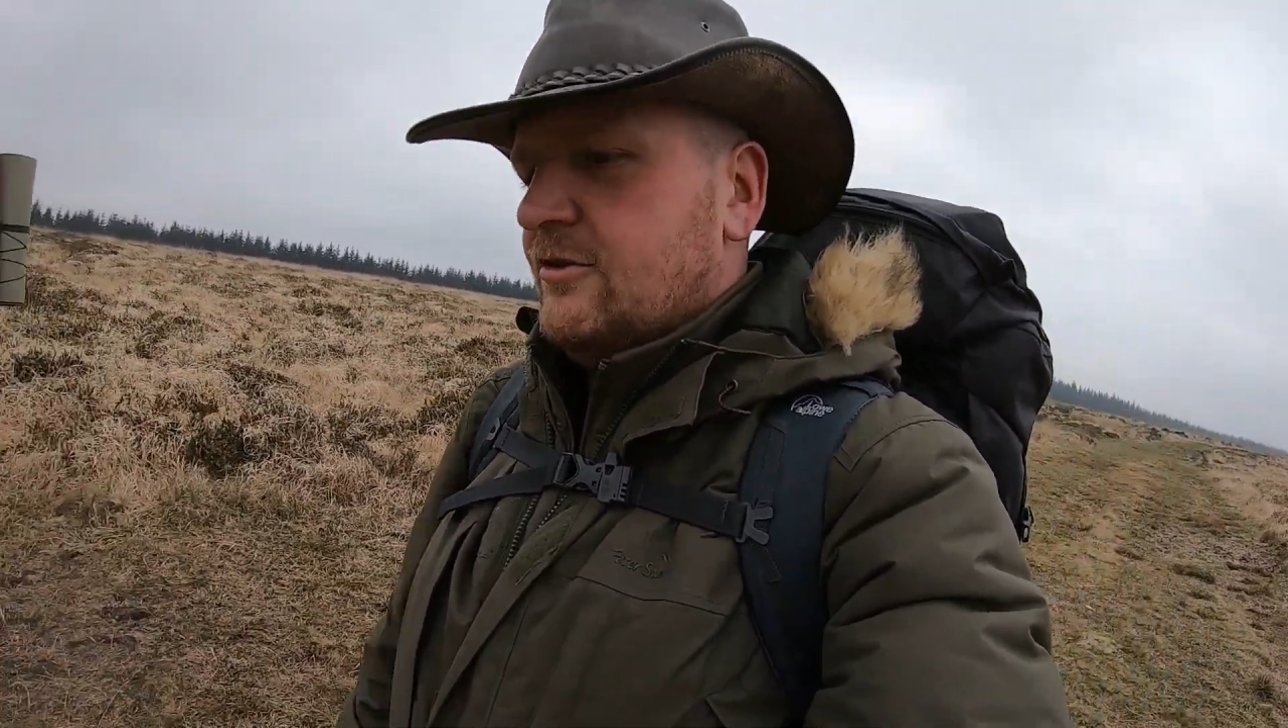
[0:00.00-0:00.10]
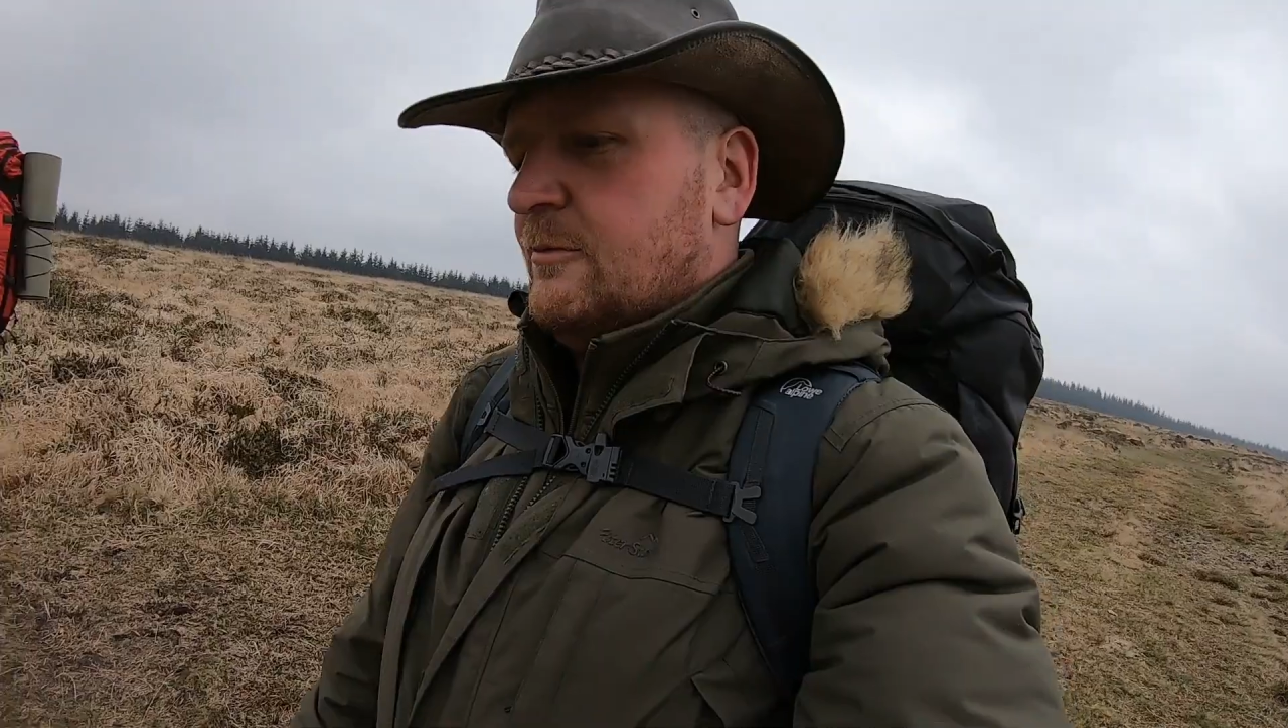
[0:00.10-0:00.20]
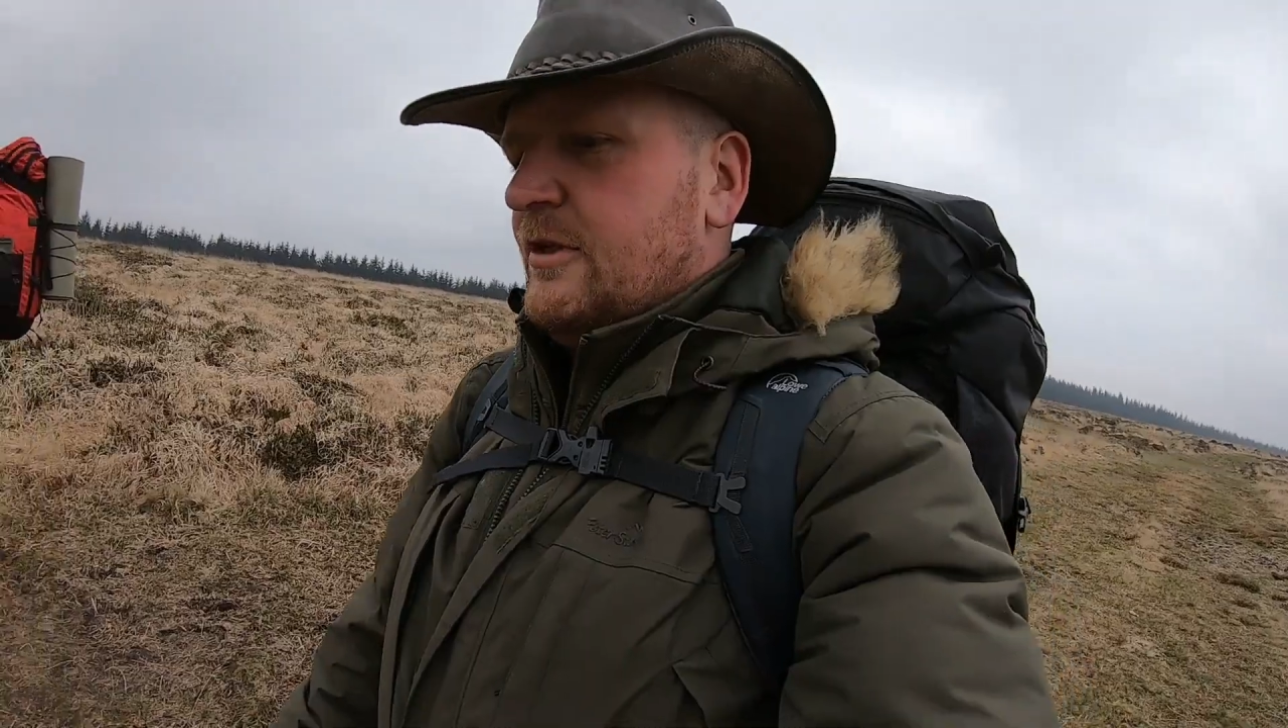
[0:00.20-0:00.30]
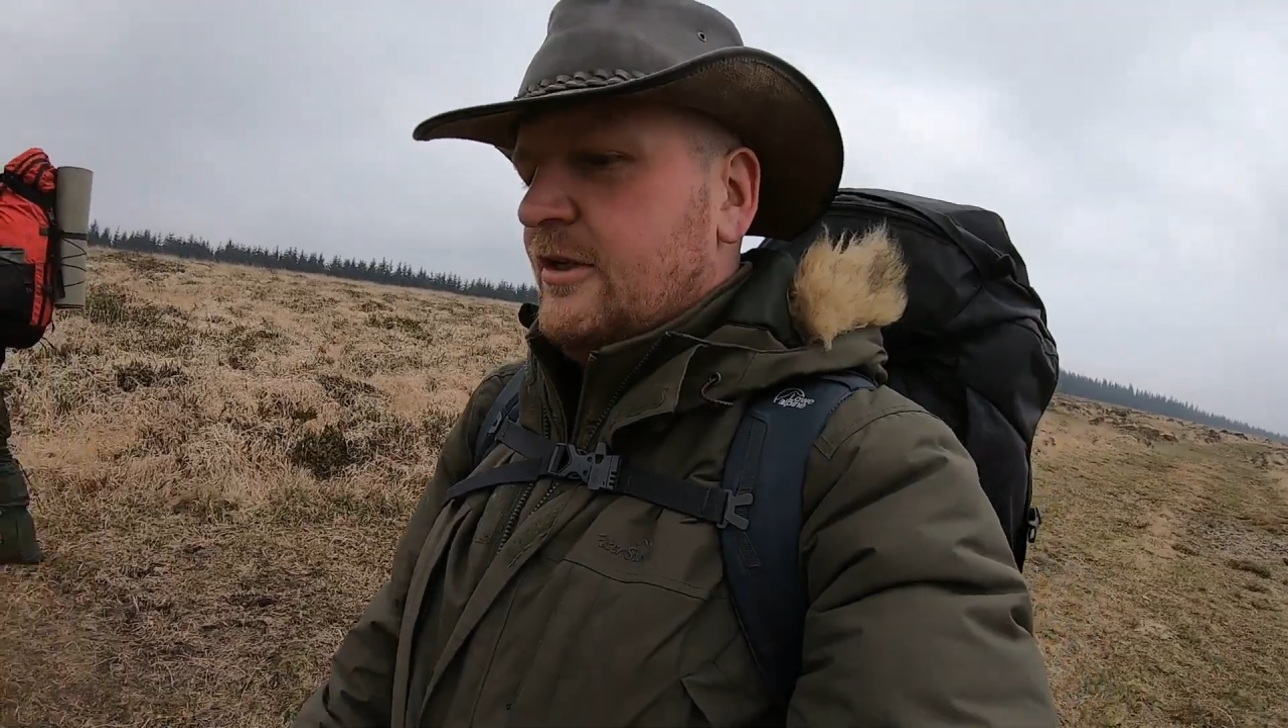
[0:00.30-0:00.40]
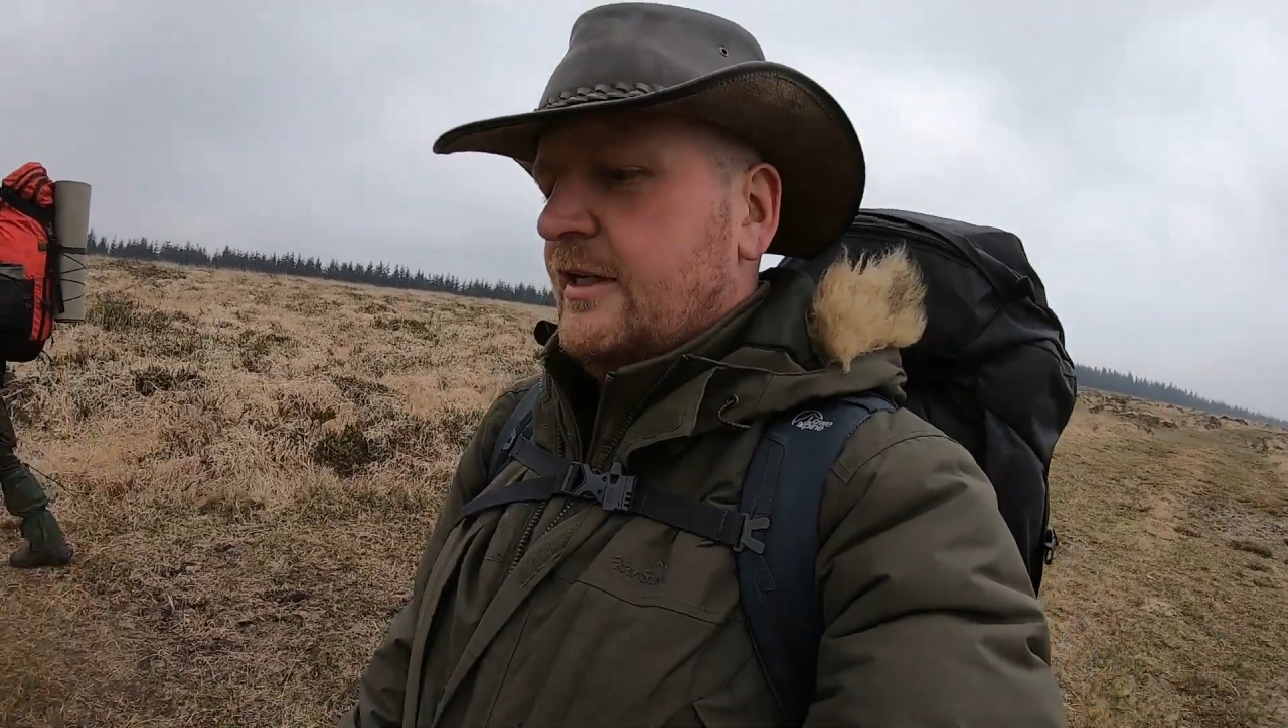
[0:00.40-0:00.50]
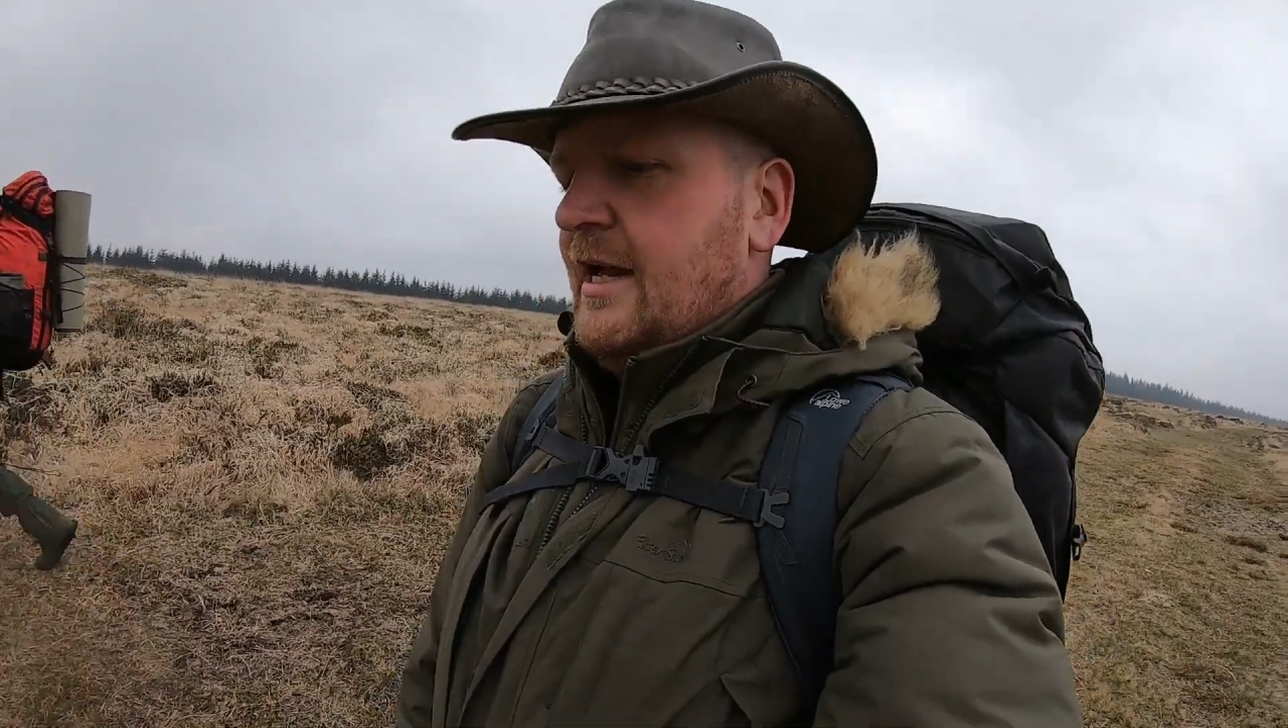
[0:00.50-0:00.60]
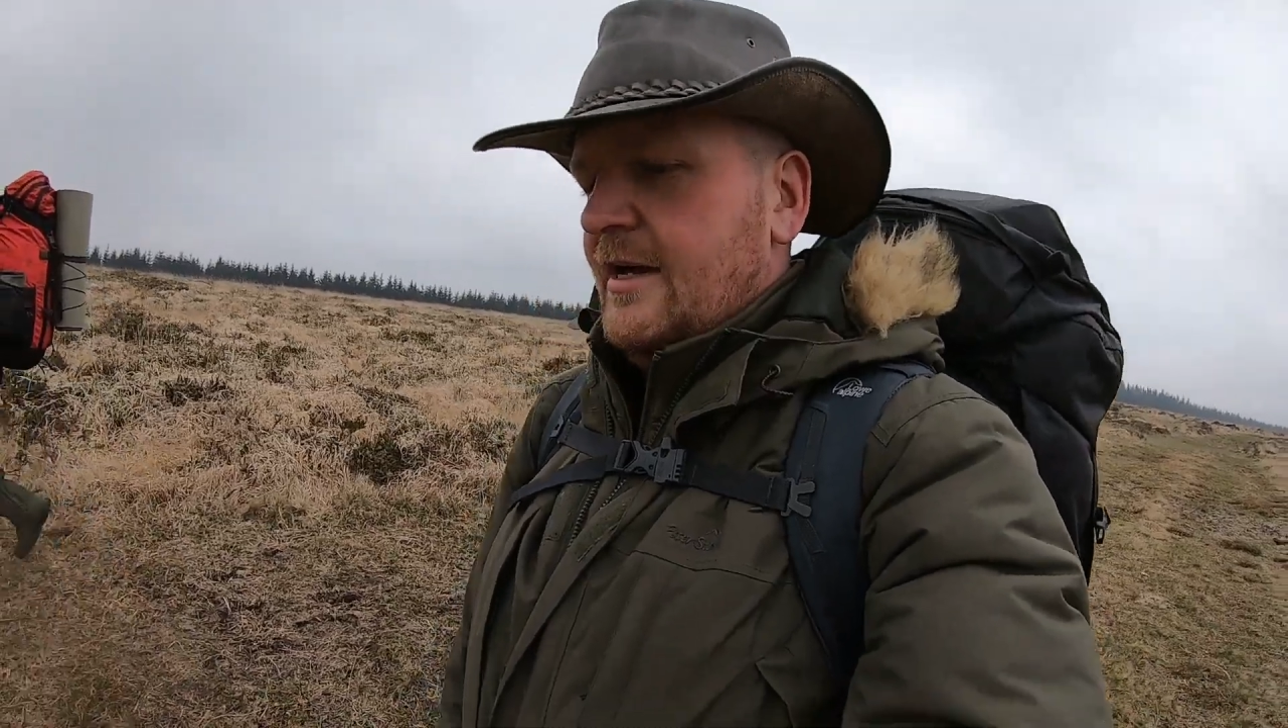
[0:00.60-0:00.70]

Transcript: he shouldn't be looking